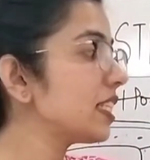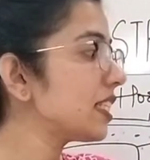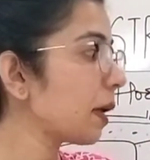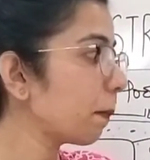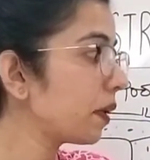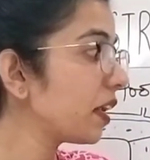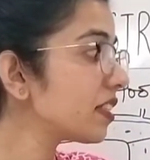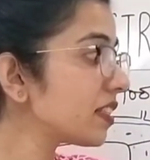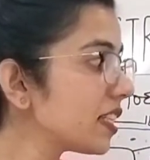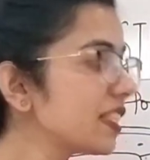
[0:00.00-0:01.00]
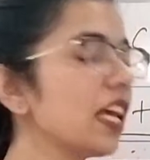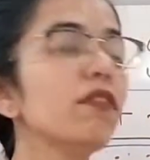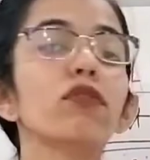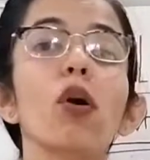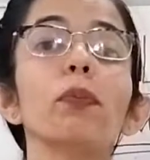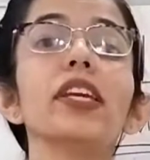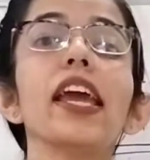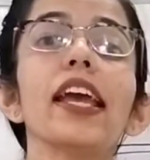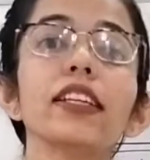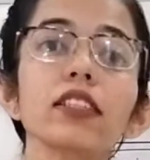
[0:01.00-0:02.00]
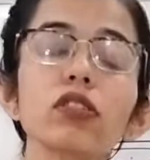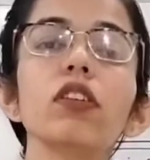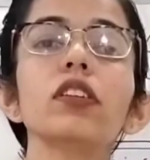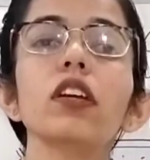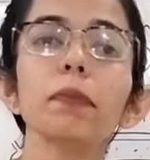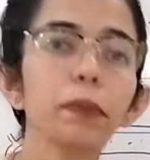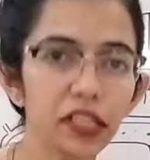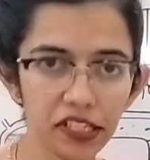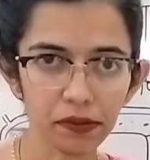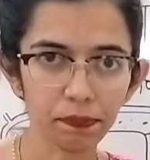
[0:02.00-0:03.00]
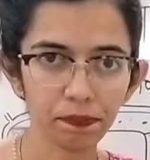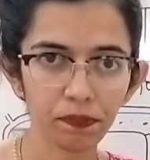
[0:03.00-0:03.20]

separates the cell from the external medium.